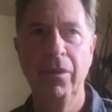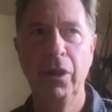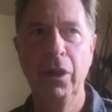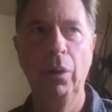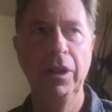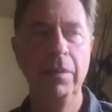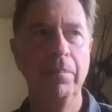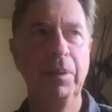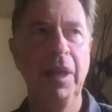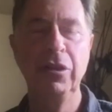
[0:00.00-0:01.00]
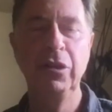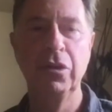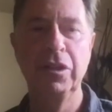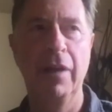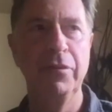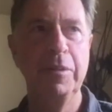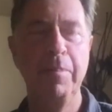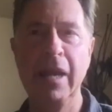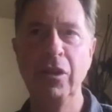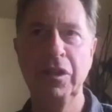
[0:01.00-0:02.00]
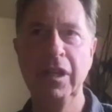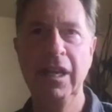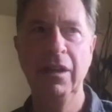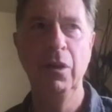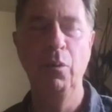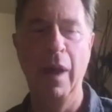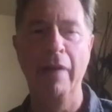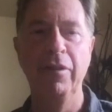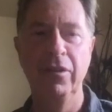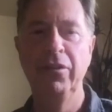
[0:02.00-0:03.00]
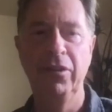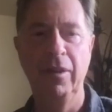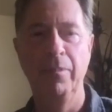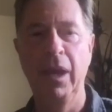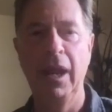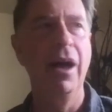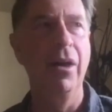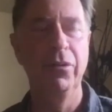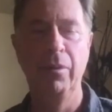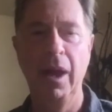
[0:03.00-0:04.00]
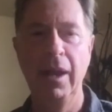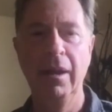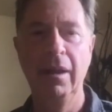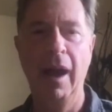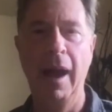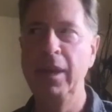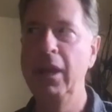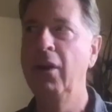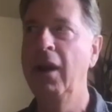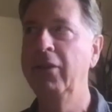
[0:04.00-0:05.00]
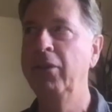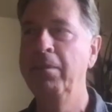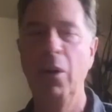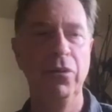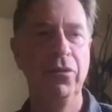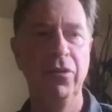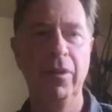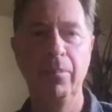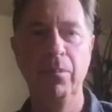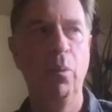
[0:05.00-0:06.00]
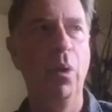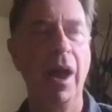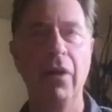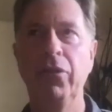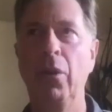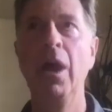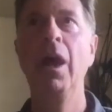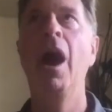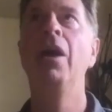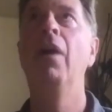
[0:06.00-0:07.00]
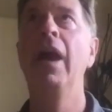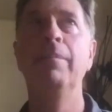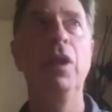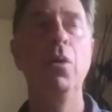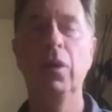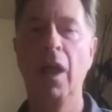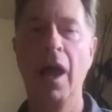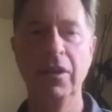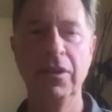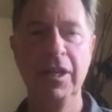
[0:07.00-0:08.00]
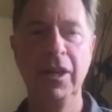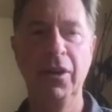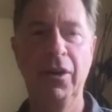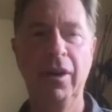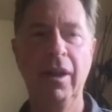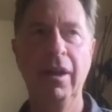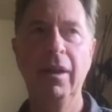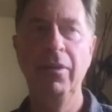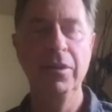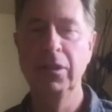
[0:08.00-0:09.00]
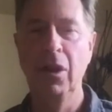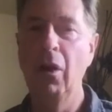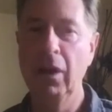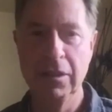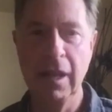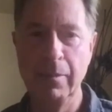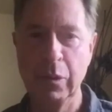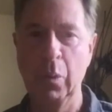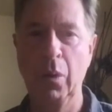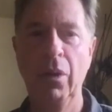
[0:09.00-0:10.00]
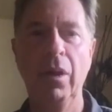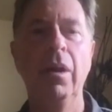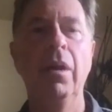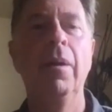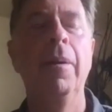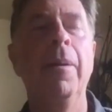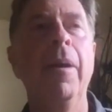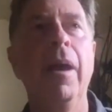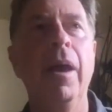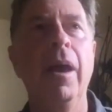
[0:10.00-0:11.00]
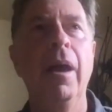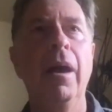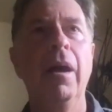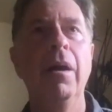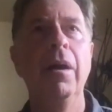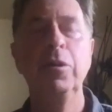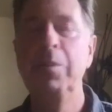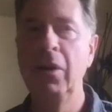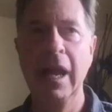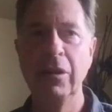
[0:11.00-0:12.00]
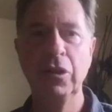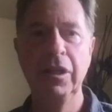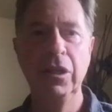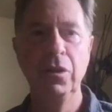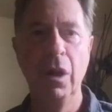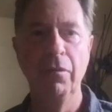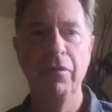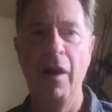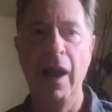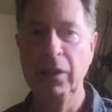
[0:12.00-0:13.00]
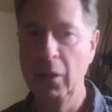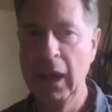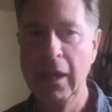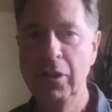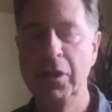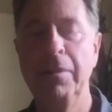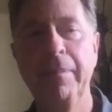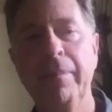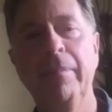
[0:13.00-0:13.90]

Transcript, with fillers: you can only place yourself spatially in reference to something else, right? I'm here as opposed to somewhere else. So ah, here I am localized here. This is all conceptual. Experientially, you don't find location